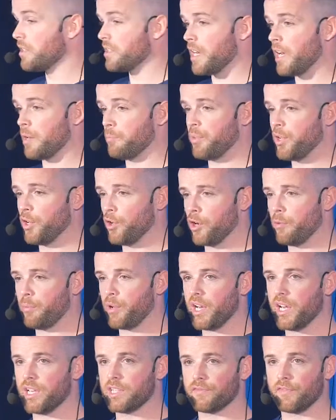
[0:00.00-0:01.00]
at pure
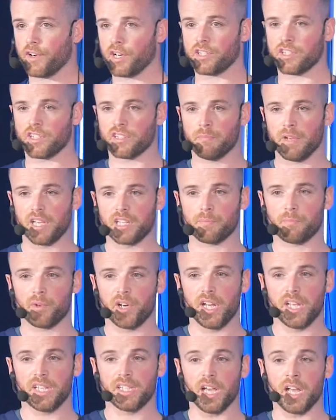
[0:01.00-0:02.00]
breeds versus mixed
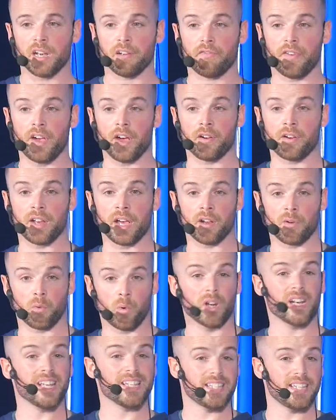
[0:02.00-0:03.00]
breeds and found out
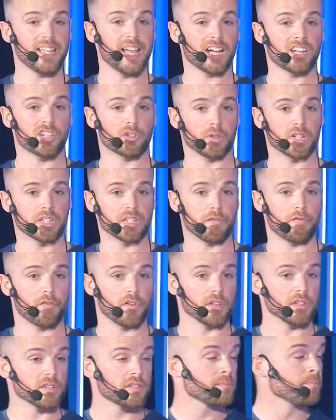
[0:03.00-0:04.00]
what is the actual
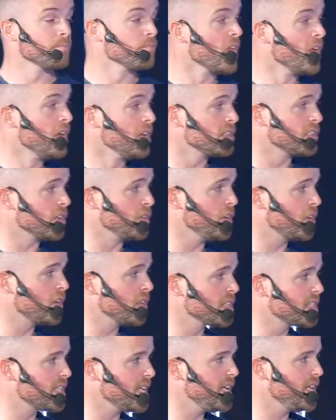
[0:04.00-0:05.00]
difference. So you
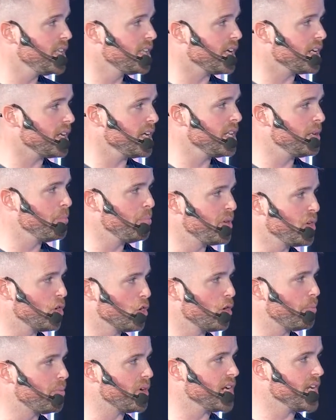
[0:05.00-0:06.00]
can see that in
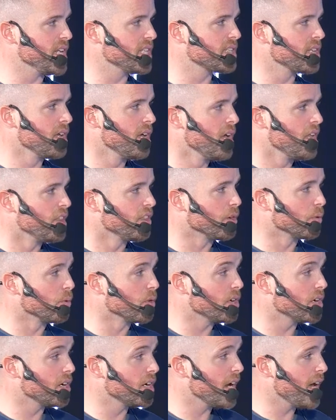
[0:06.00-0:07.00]
pure breeds, there
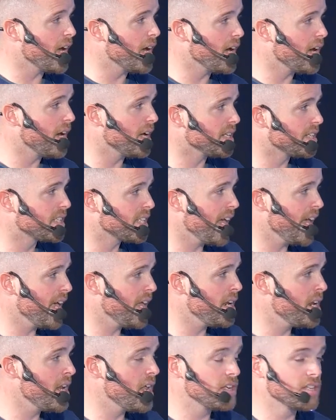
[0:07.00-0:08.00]
were
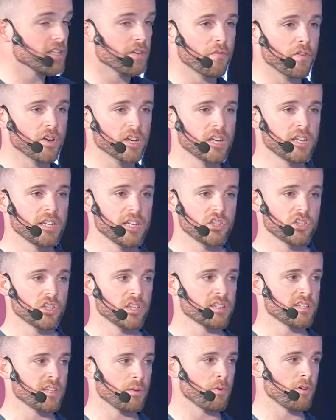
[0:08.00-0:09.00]
10 different
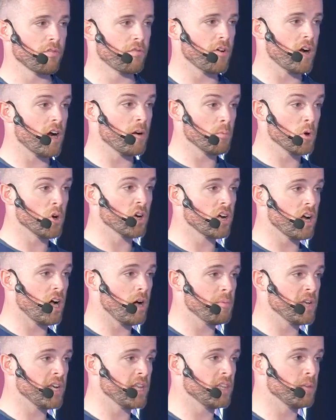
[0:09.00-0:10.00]
conditions that were far more
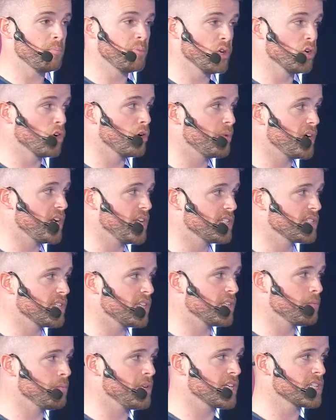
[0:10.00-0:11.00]
common in the pure breeds than
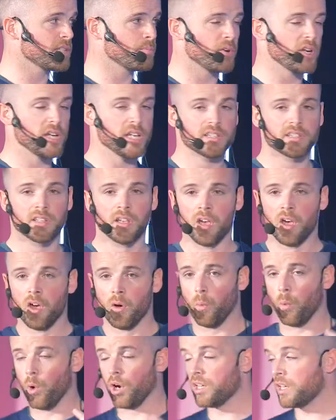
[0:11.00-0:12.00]
the mixed breeds.
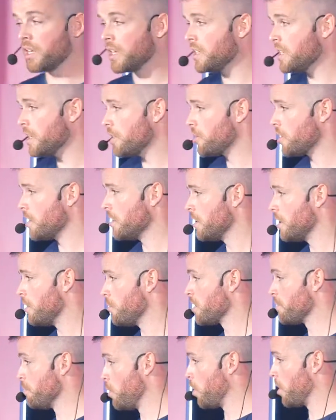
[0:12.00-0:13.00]
One condition that
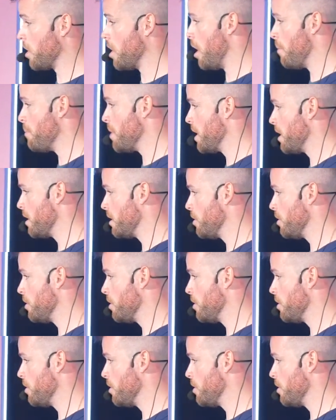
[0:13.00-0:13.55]
was more common in